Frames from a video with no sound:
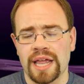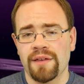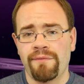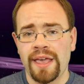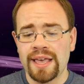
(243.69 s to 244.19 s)

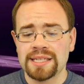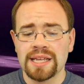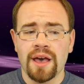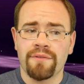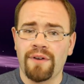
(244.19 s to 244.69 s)
And if
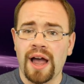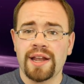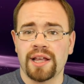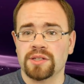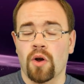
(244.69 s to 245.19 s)
his
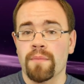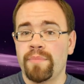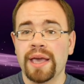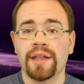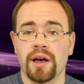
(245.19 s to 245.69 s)
findings are
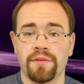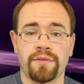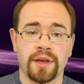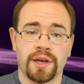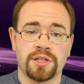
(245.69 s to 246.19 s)
big
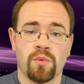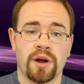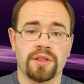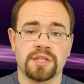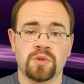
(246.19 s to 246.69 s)
enough to
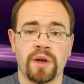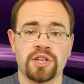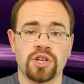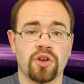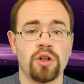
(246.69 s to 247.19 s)
where the
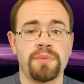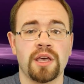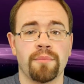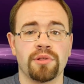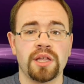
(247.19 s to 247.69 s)
Switch could
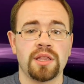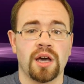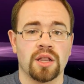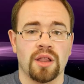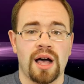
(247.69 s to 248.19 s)
be completely
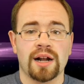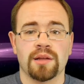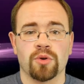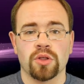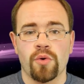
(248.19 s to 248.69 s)

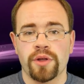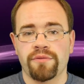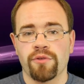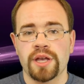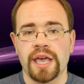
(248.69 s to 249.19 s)
unlocked and we're loading
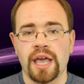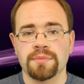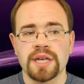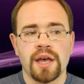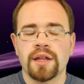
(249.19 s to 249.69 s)
free
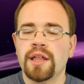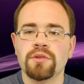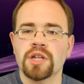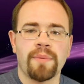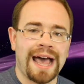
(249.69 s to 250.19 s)
games,
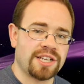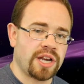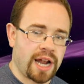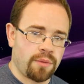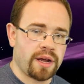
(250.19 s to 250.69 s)
Nintendo's gonna patch
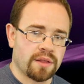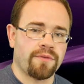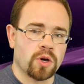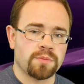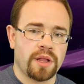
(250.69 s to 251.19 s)
it anyway in the
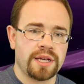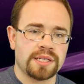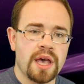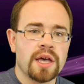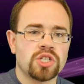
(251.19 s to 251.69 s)
first place.